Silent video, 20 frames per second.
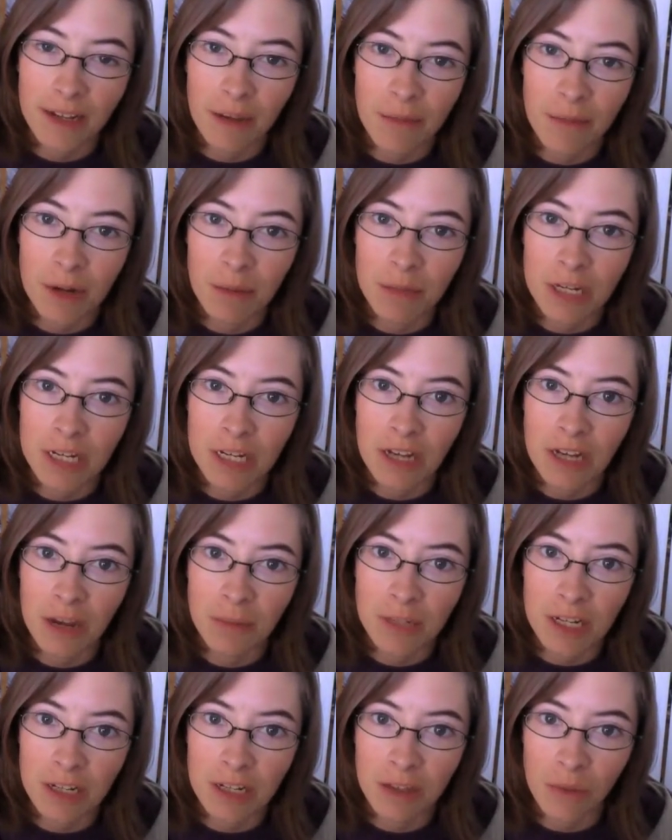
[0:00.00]
I'm going to be
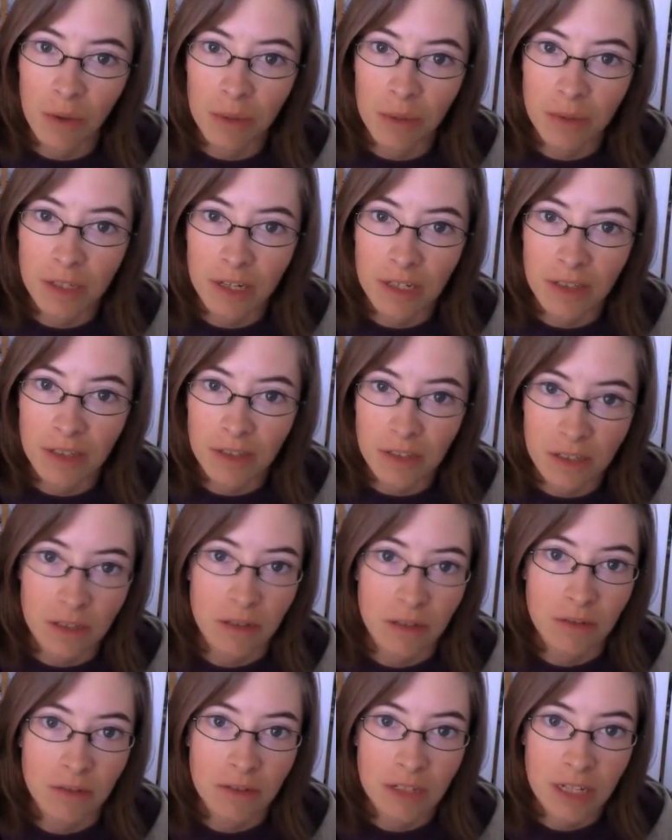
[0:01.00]
updating the website
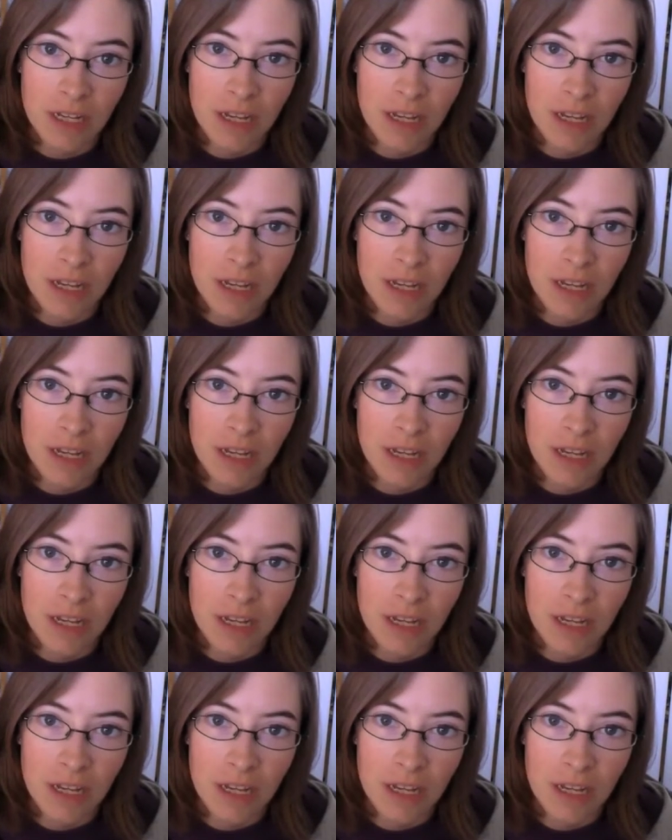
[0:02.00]
soon,